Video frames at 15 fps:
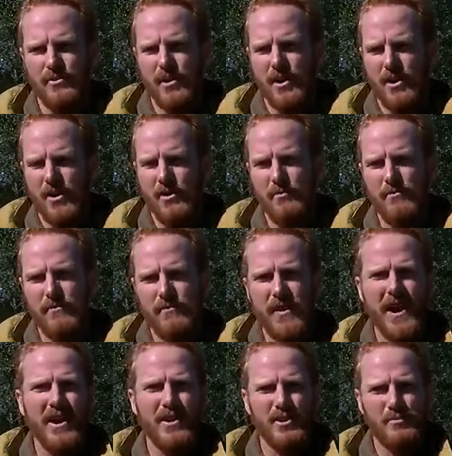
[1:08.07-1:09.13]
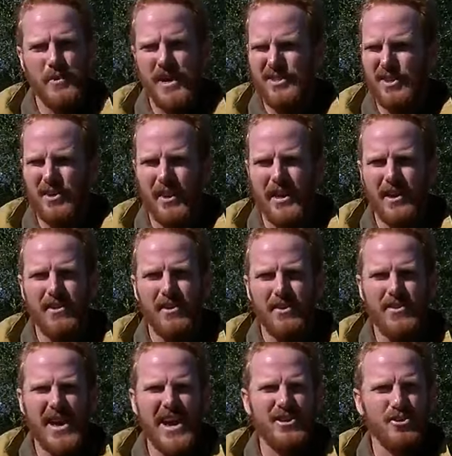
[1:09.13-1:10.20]
uh, fires based on like a, a
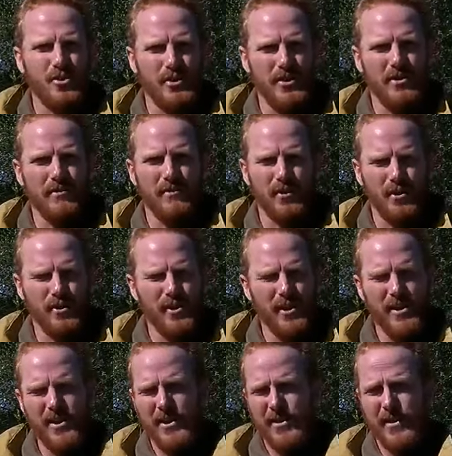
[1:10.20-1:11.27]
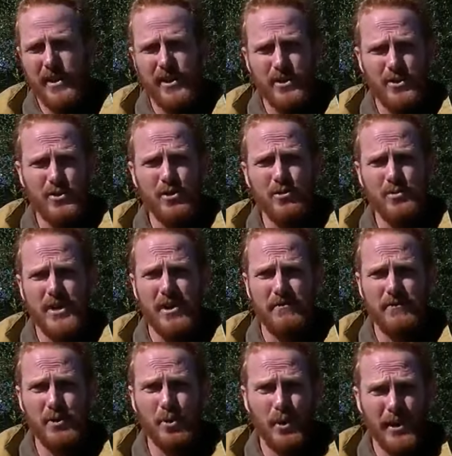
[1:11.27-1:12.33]
natural interval that consumes that
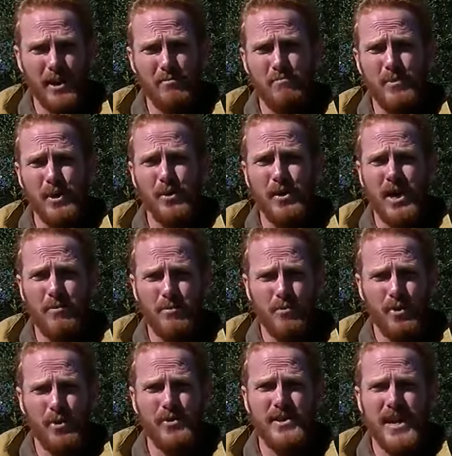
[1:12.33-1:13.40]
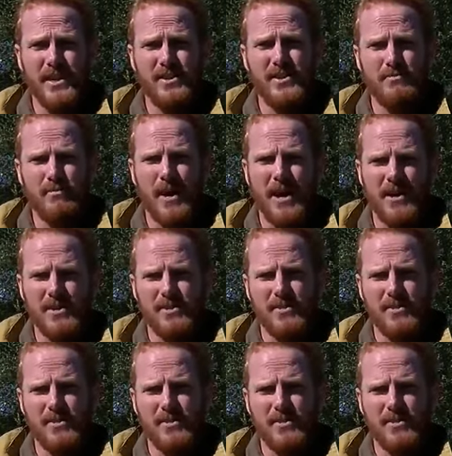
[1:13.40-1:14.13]
fuel, it can build up real dense pockets